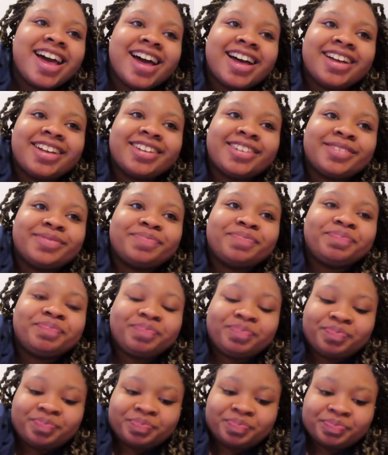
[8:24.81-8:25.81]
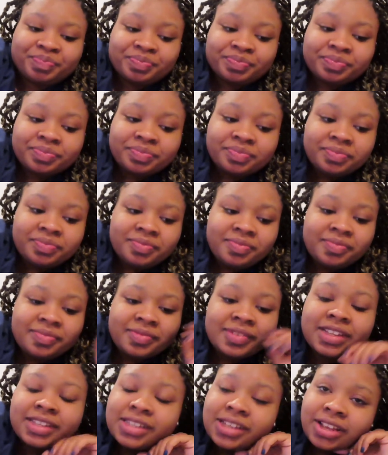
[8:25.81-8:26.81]
Um,
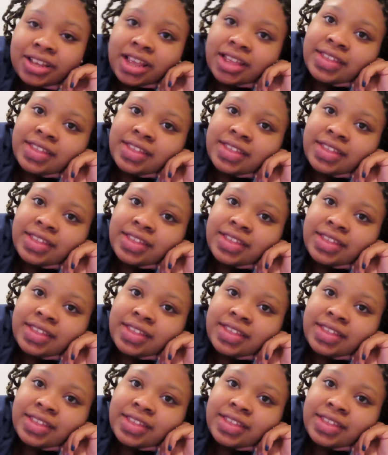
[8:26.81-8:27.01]
so yeah,